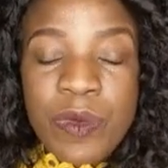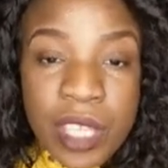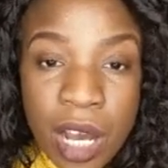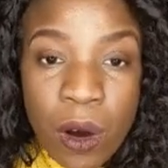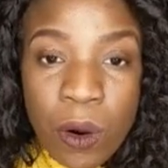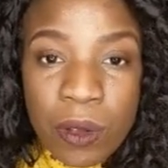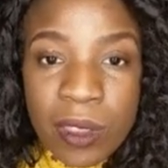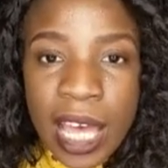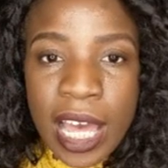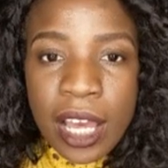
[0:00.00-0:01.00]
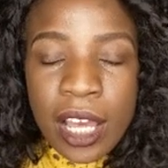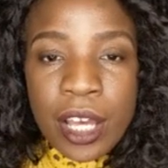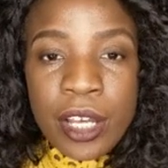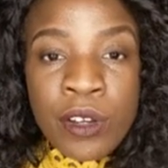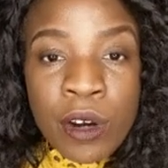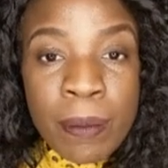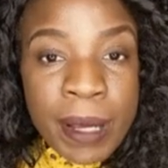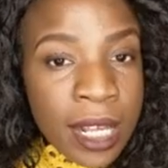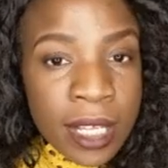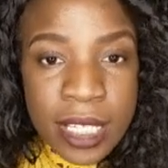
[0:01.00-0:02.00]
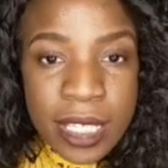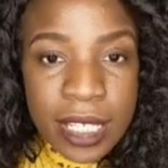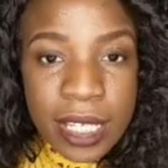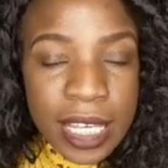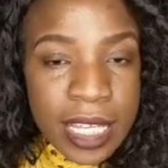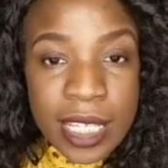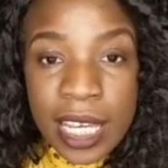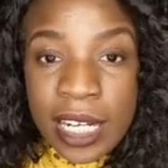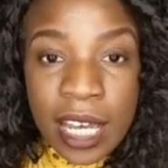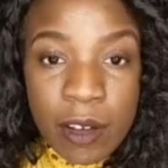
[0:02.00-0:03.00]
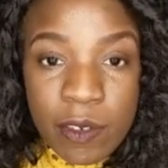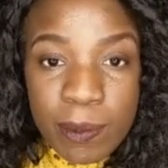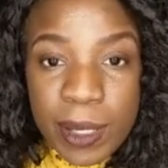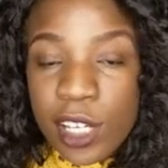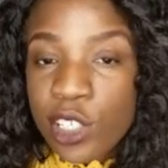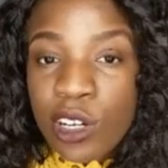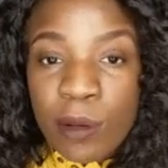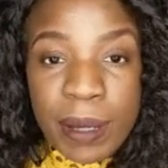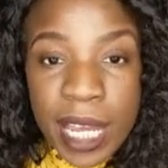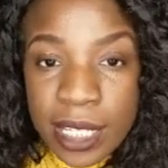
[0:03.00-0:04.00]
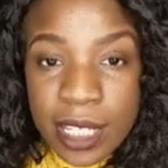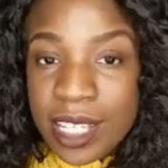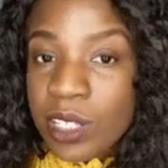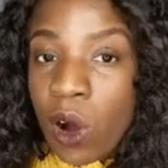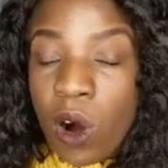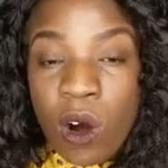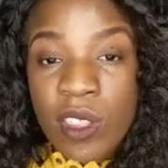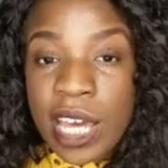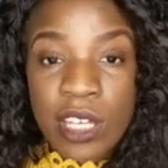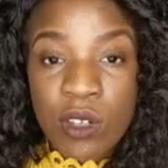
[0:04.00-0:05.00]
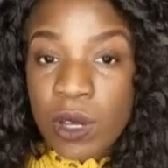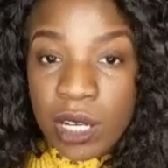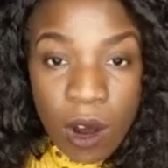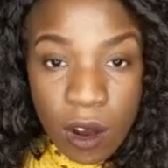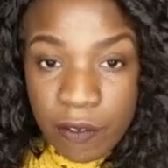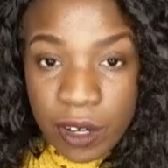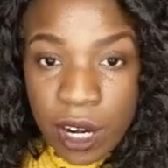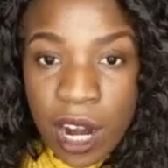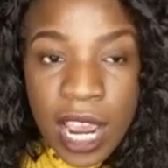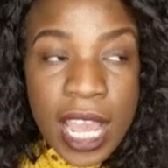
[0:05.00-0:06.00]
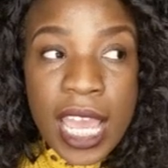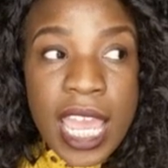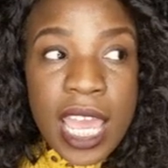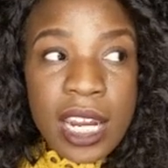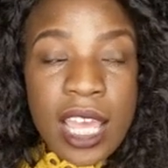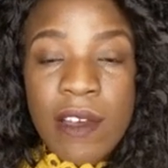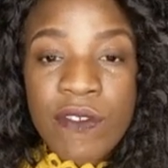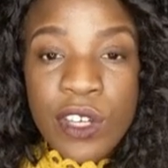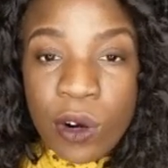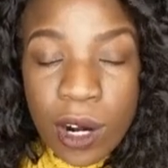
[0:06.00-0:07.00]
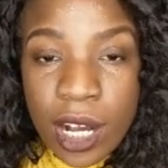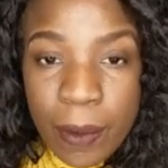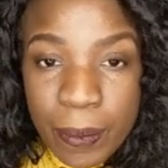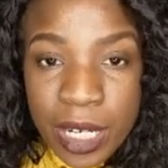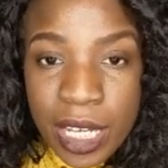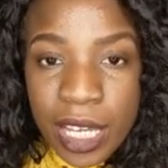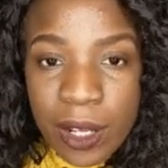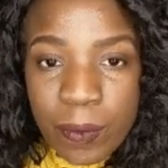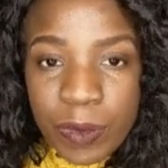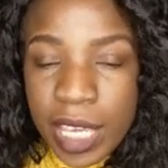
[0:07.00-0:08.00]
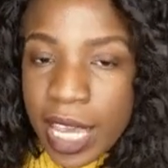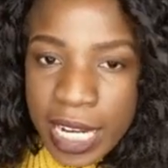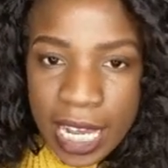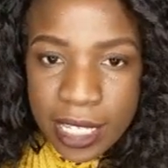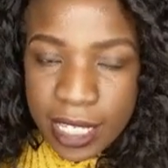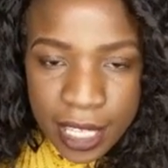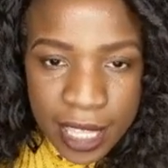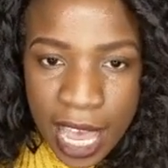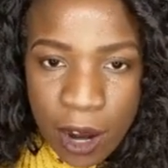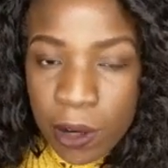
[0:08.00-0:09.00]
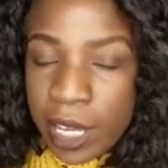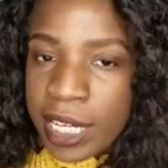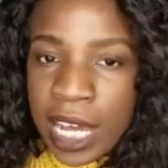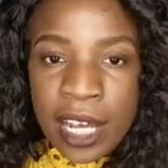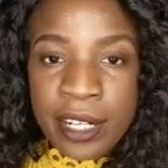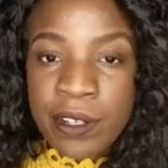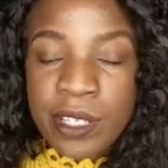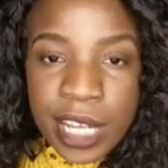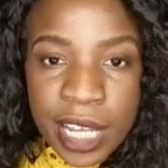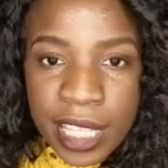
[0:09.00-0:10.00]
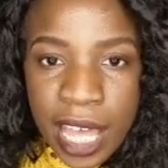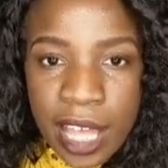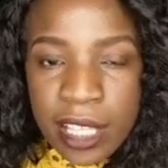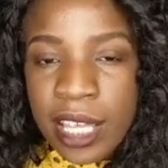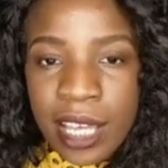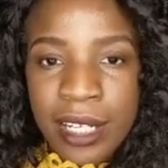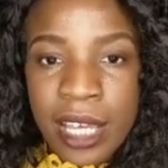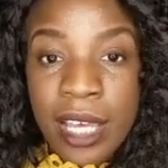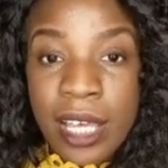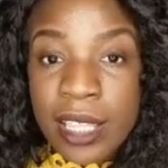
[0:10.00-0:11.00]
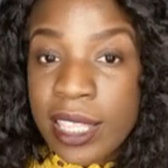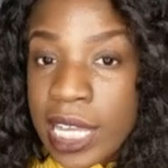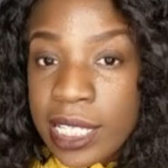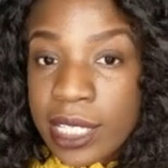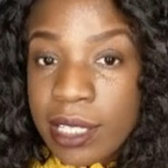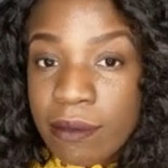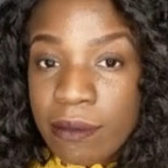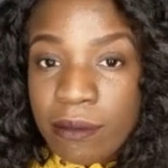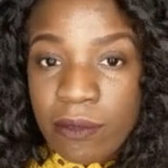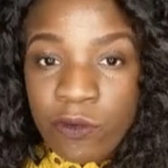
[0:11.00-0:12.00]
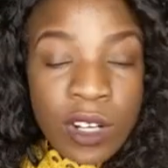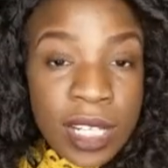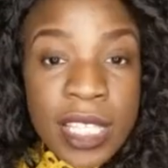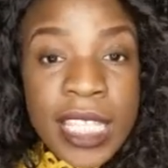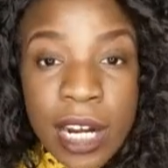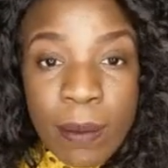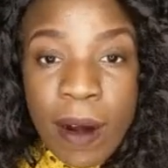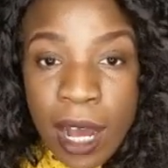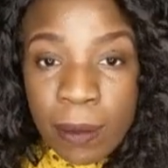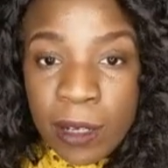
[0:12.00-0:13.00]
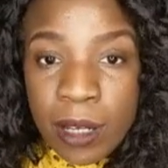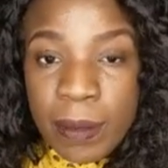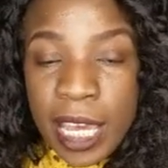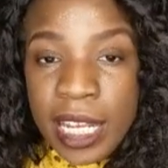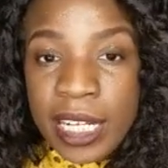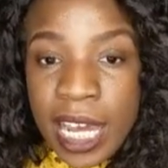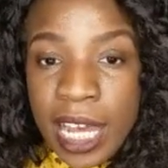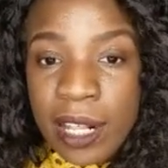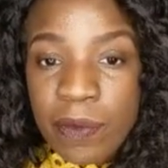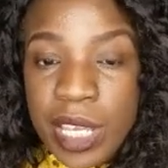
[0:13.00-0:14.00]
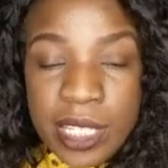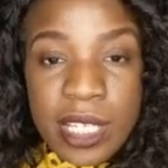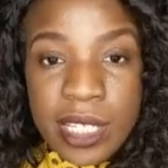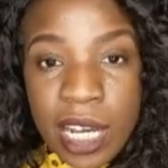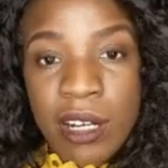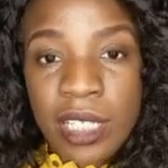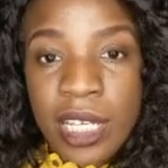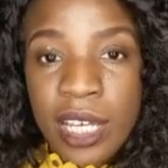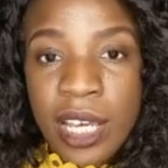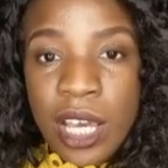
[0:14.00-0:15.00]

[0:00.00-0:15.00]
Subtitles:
know, that your best is enough, because your best is all that you can offer. And if your company cannot see that or cannot understand that, then that's really their problem and not necessarily,